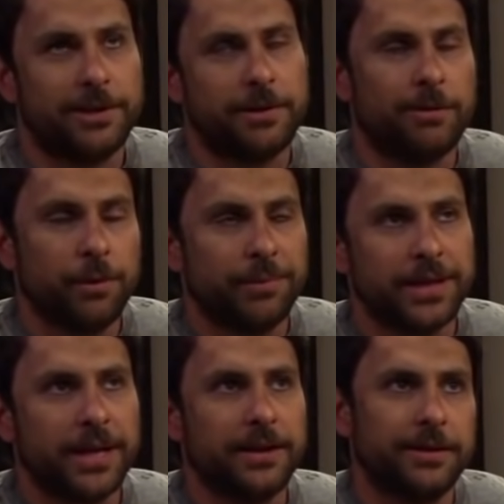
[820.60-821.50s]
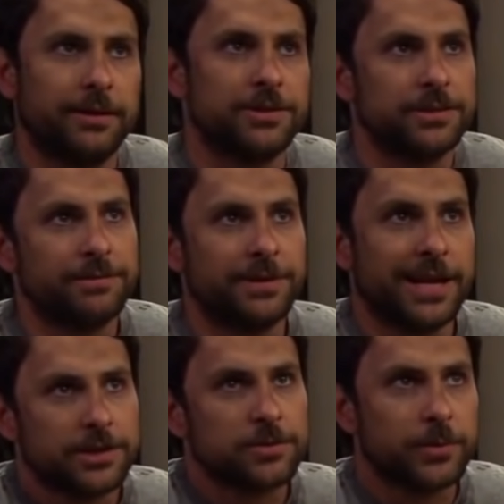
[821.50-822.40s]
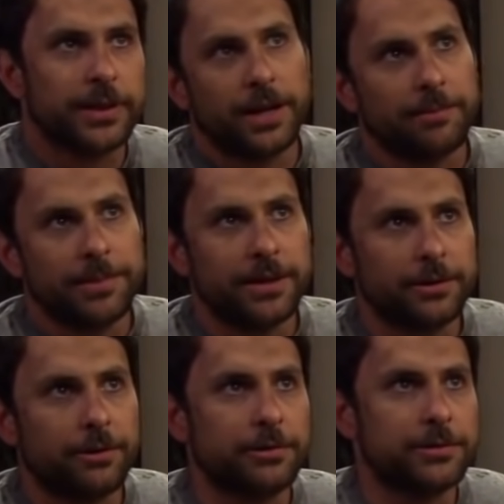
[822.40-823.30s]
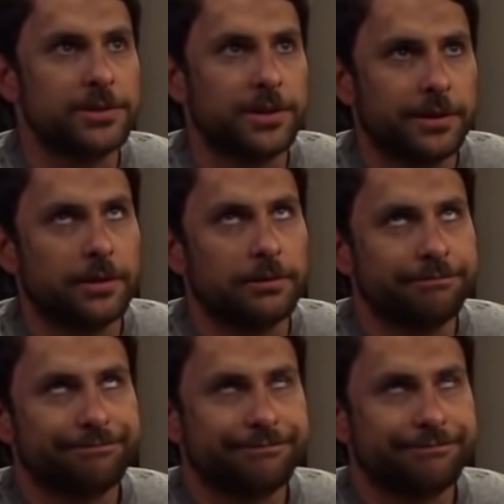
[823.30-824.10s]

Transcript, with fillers: you know how women get, you know, she catches wind that I'm meeting a girl, she's going to go...